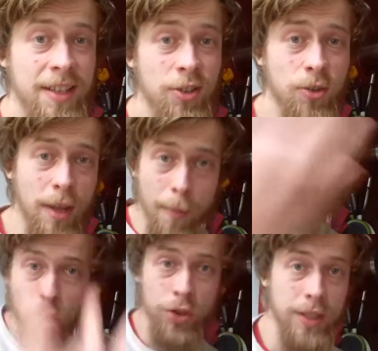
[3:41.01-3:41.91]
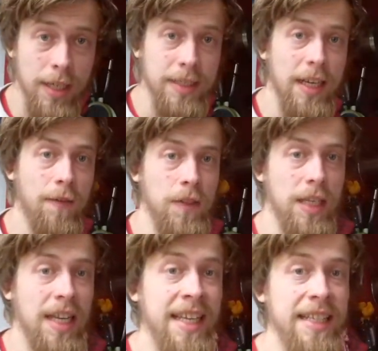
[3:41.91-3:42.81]
So the emotional self is
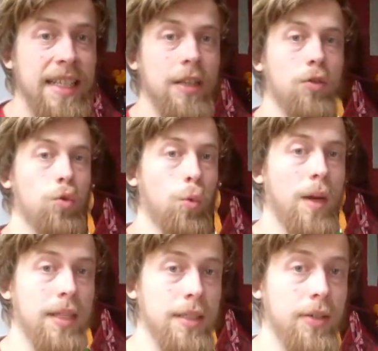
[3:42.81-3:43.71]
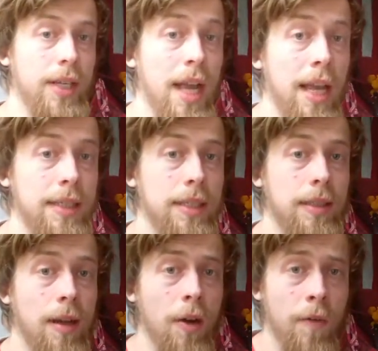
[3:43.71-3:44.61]
leading you towards realizing
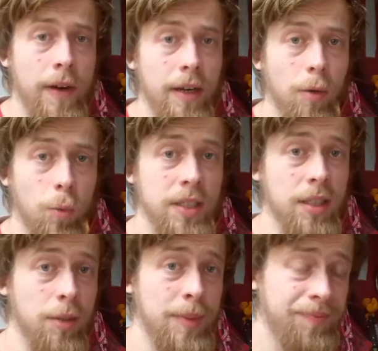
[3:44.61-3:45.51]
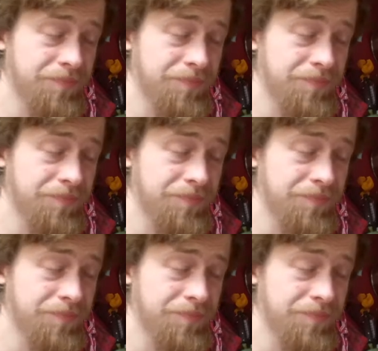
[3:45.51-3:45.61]
the overall wisdom.